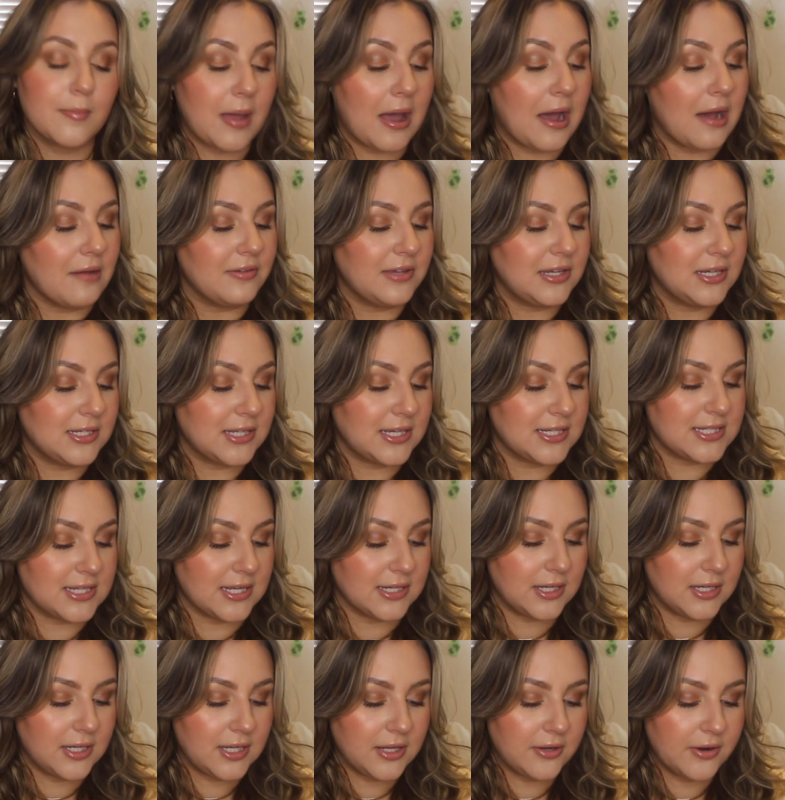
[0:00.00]
I'm having an
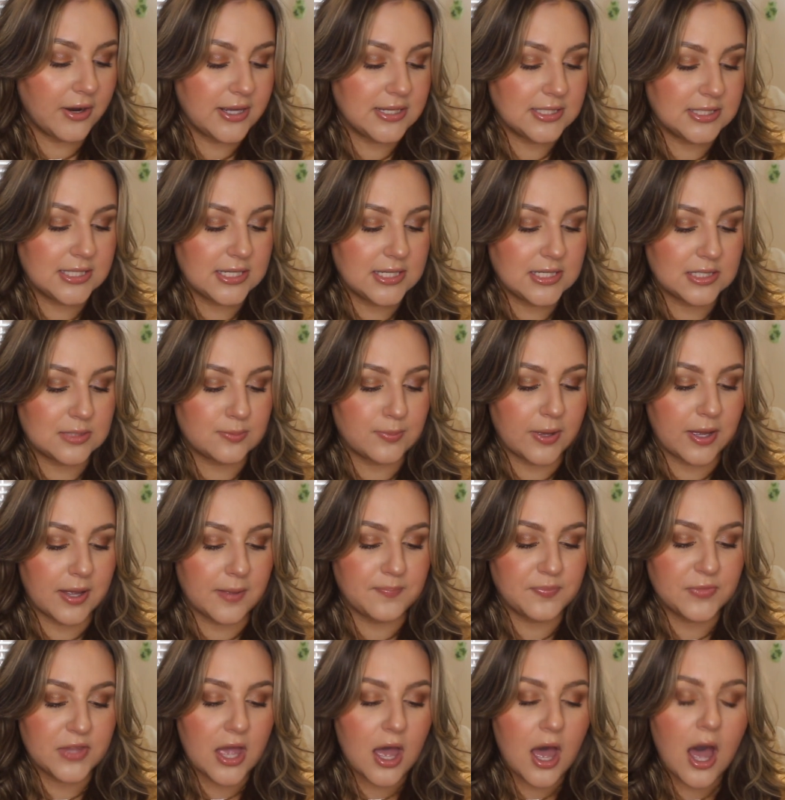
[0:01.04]
identity crisis,
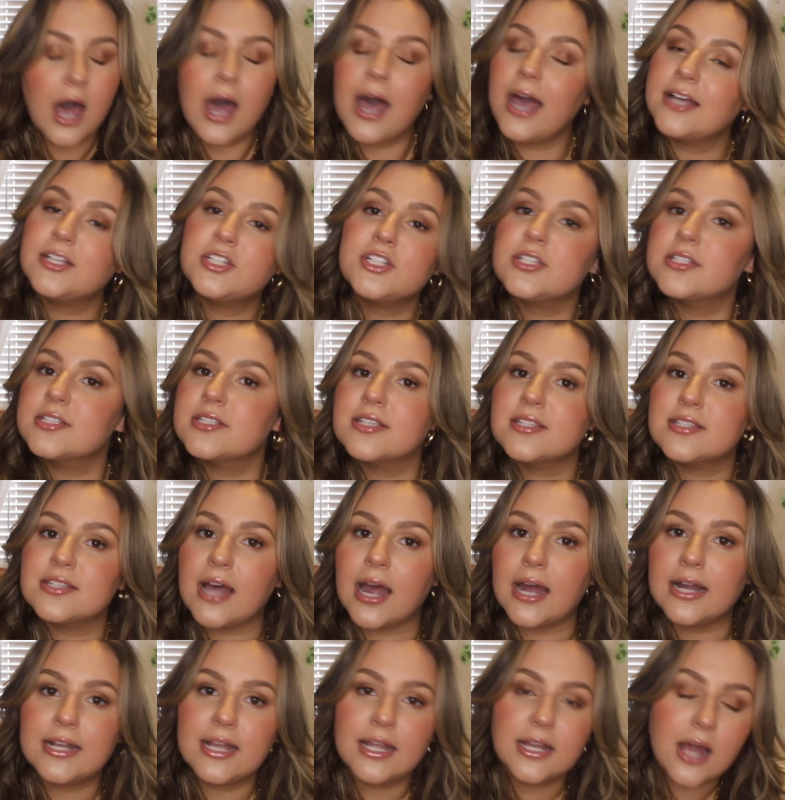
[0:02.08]
but I just
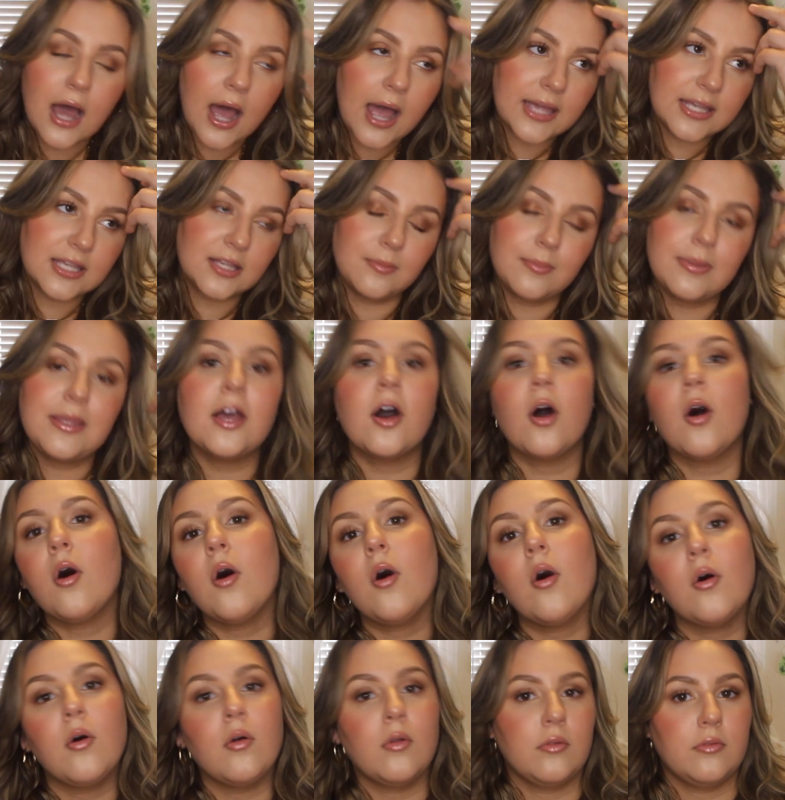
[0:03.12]
decided I can be
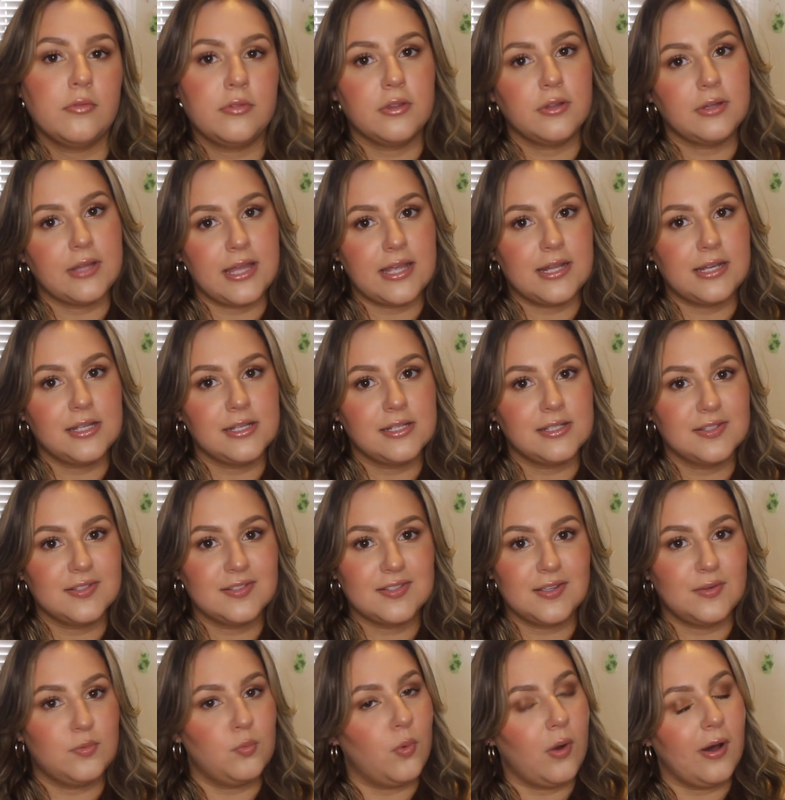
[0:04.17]
all the ladies
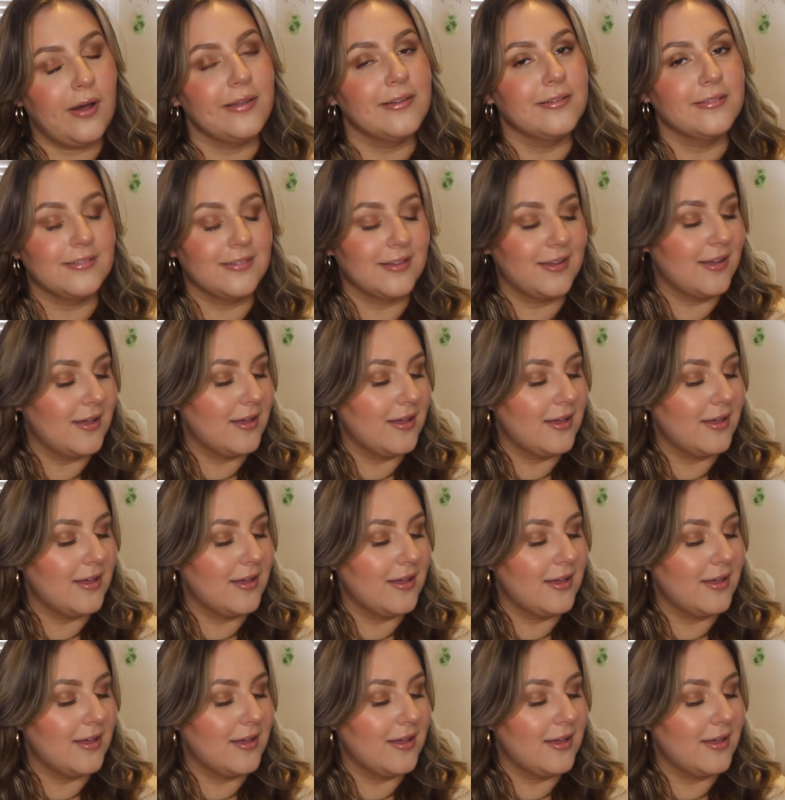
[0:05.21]
in one.